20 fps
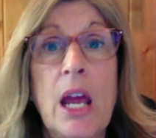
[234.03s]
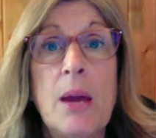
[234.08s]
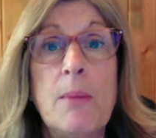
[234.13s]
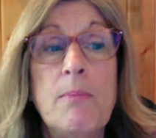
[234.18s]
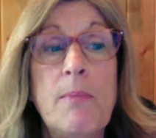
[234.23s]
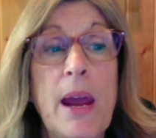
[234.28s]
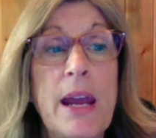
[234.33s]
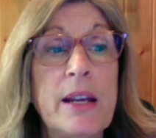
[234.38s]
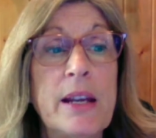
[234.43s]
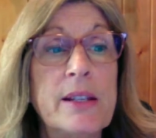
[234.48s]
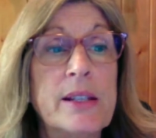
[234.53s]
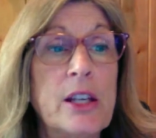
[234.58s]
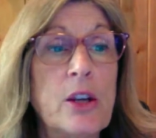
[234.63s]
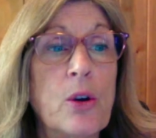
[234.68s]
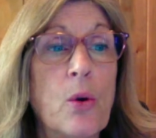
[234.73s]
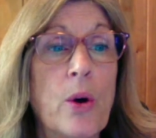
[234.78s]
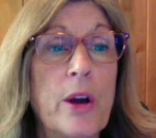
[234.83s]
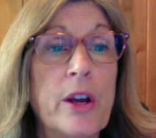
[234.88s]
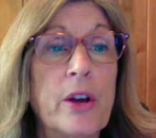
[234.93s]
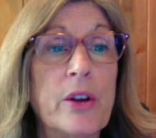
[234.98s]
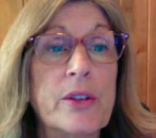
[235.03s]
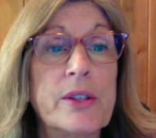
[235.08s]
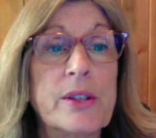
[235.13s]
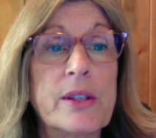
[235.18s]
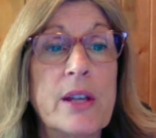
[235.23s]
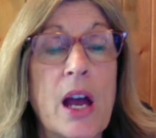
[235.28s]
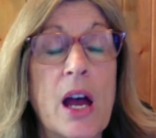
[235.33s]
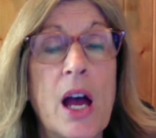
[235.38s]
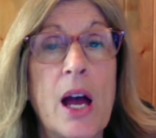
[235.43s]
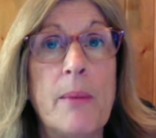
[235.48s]
makes the
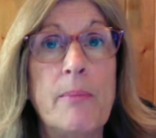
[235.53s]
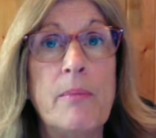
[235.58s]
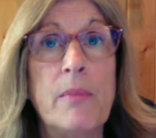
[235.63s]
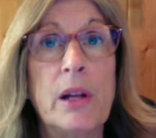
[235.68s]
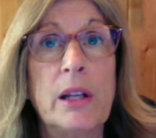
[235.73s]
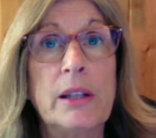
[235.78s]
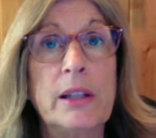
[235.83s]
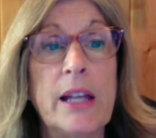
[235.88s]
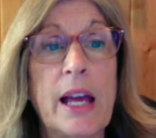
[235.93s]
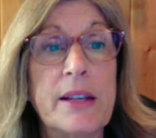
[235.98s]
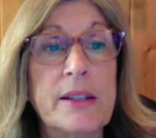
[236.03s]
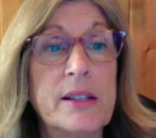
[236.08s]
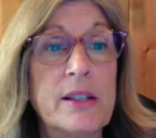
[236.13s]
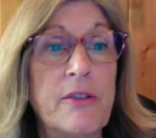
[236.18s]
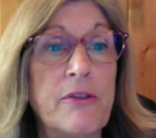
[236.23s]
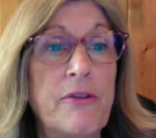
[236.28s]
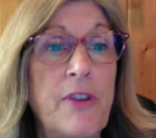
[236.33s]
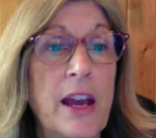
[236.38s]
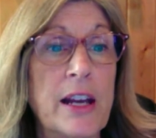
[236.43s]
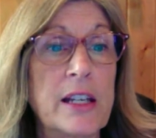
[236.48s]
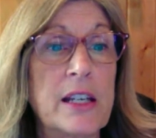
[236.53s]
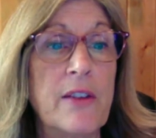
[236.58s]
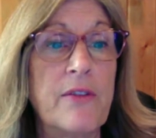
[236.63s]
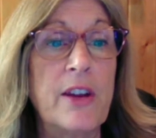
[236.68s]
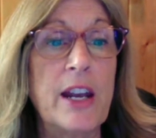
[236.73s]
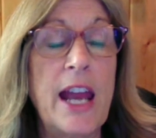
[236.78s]
oils less effective.